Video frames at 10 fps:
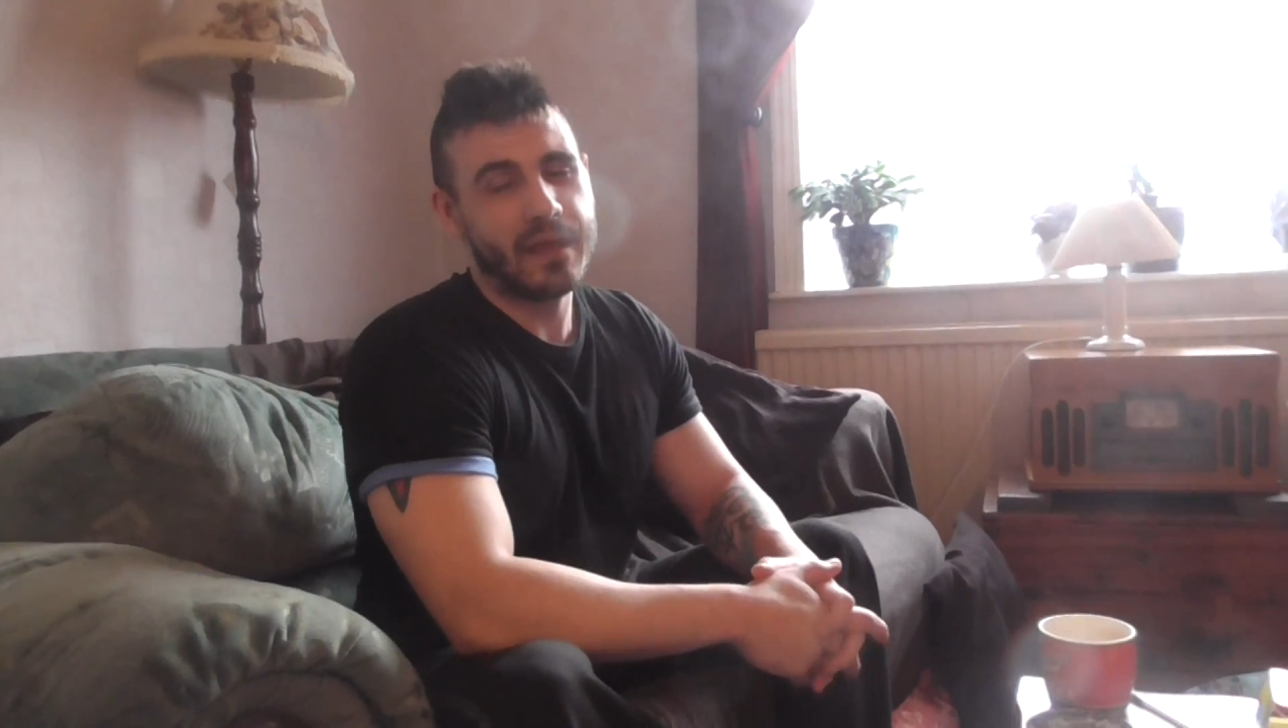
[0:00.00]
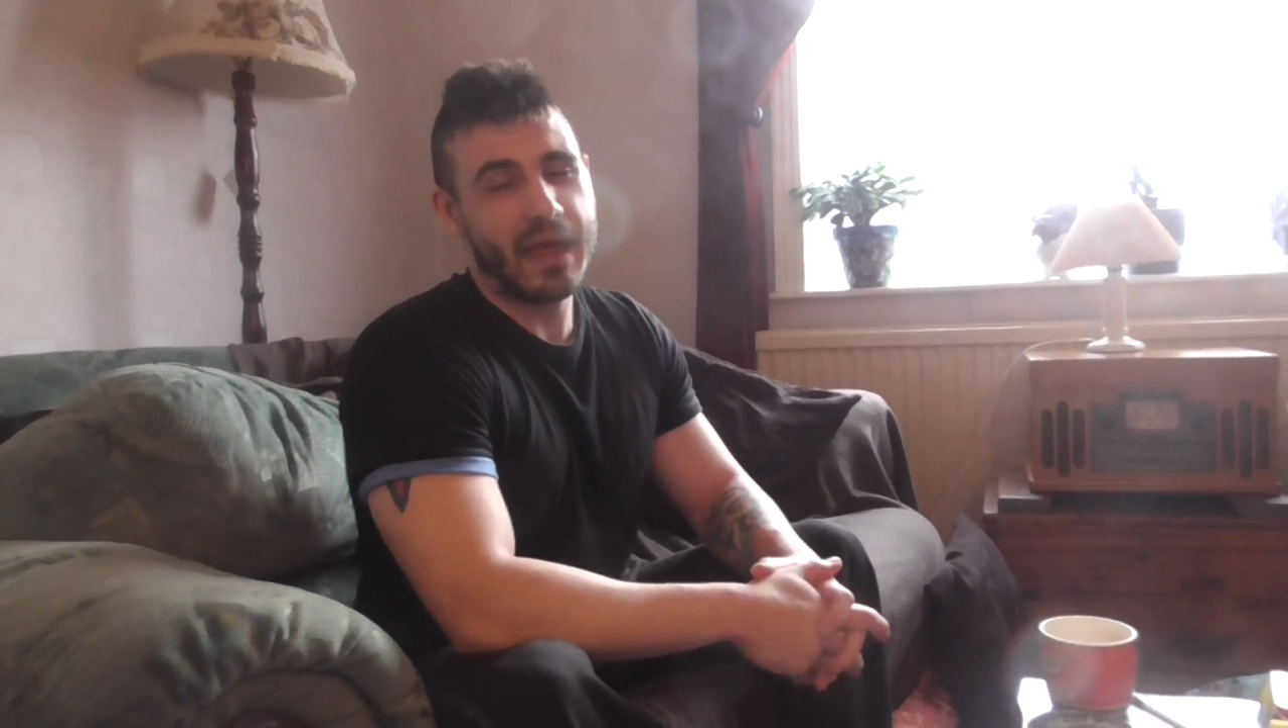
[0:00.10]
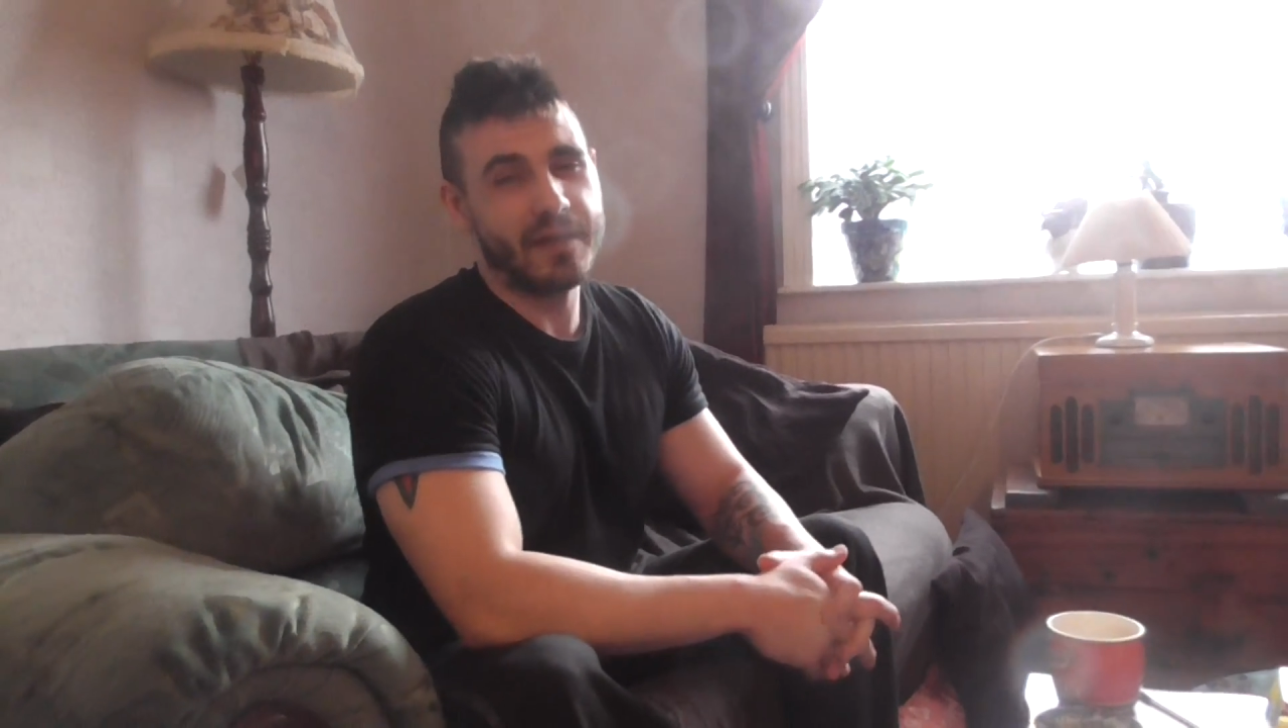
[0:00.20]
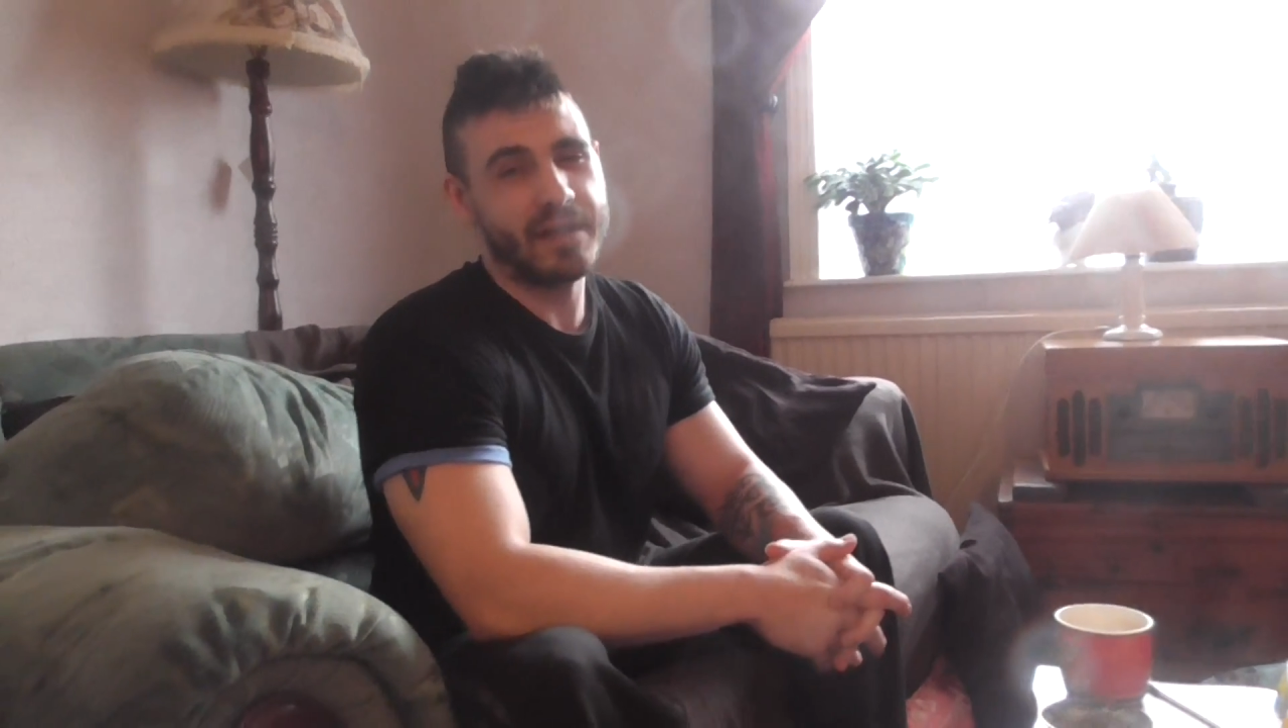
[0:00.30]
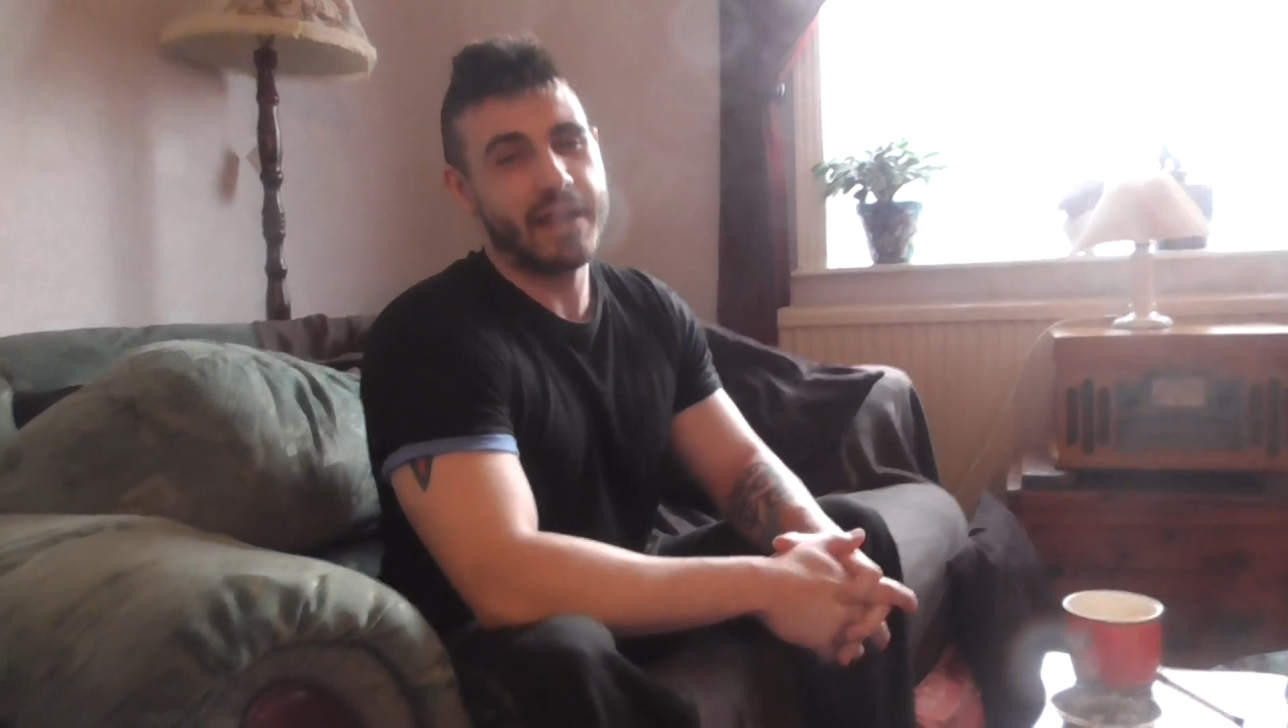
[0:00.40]

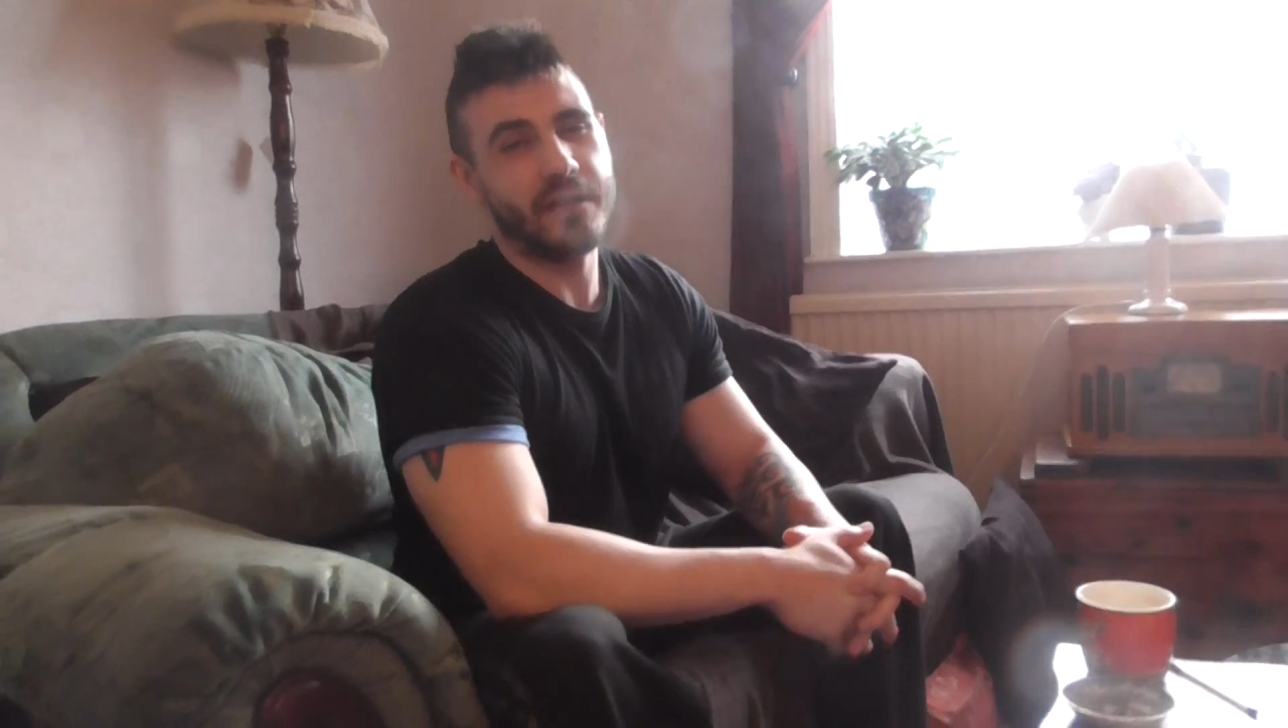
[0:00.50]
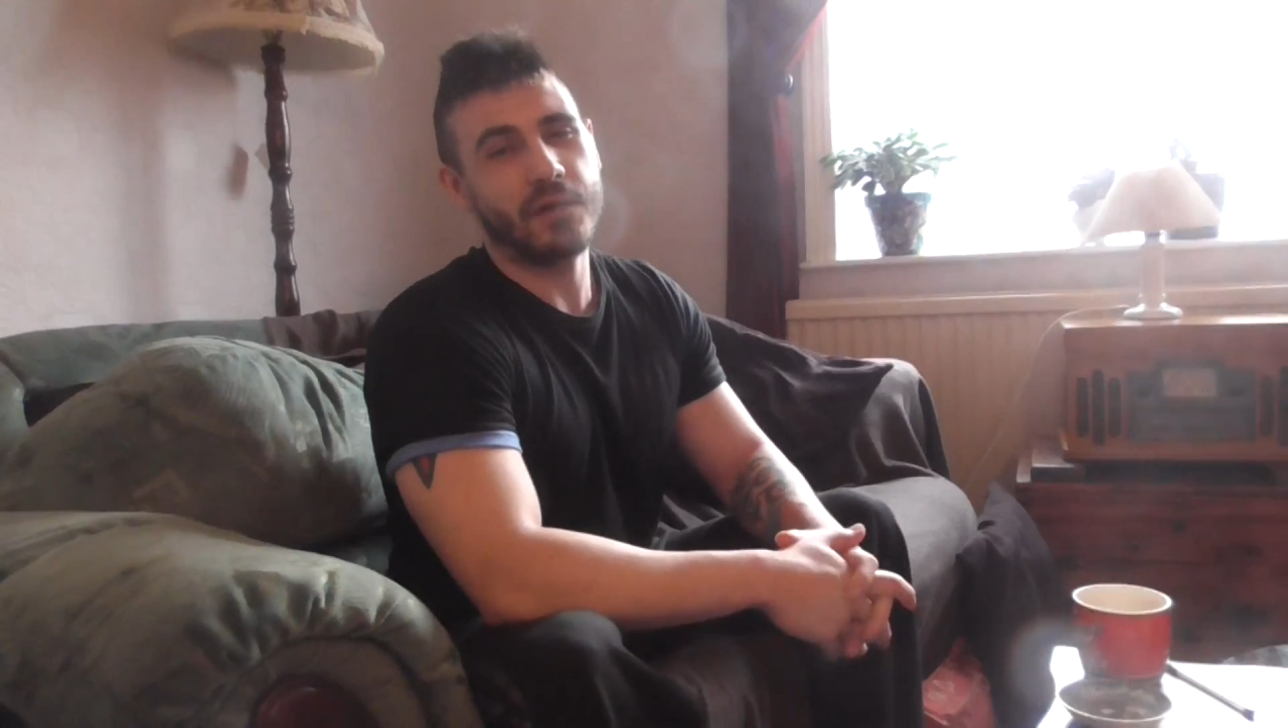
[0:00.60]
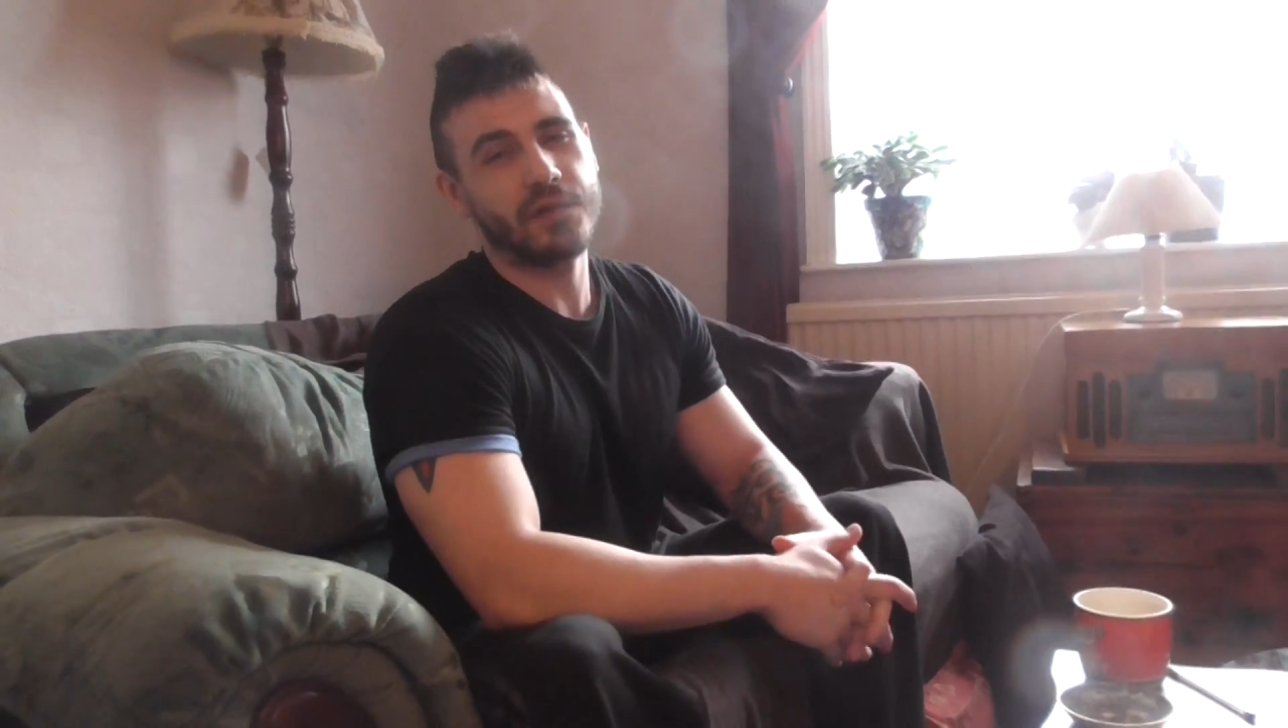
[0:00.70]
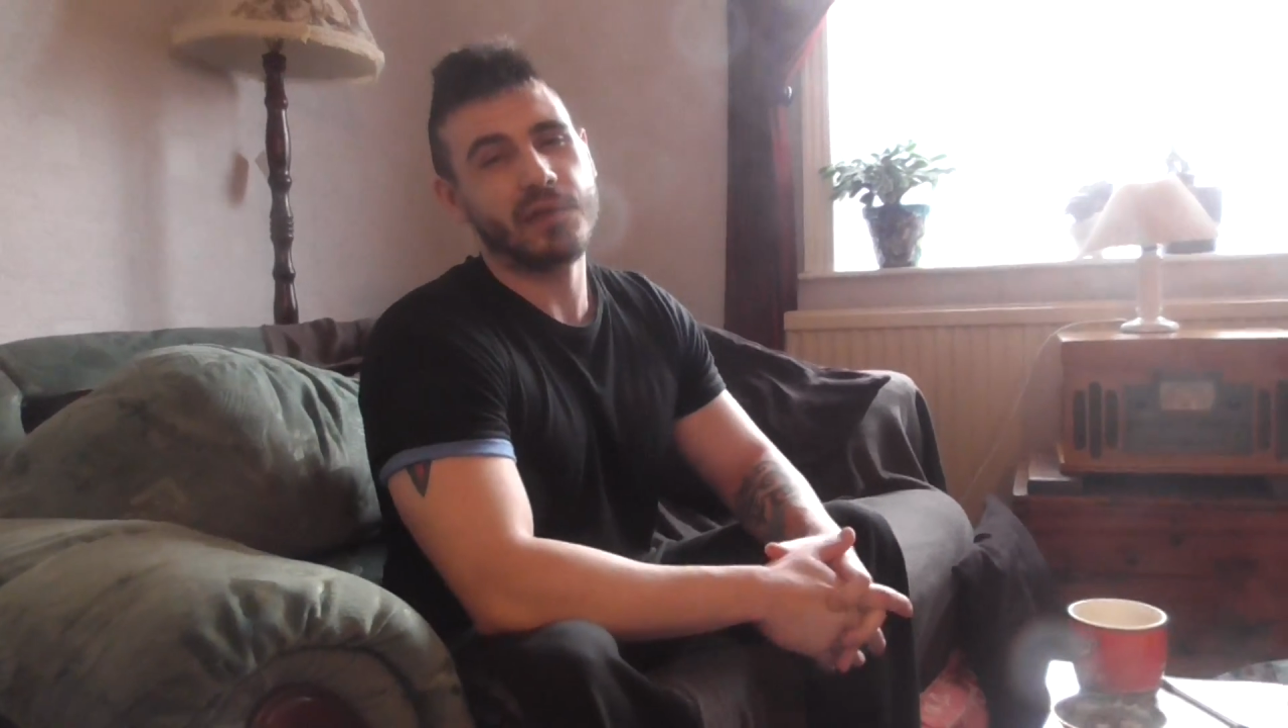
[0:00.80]
and they're not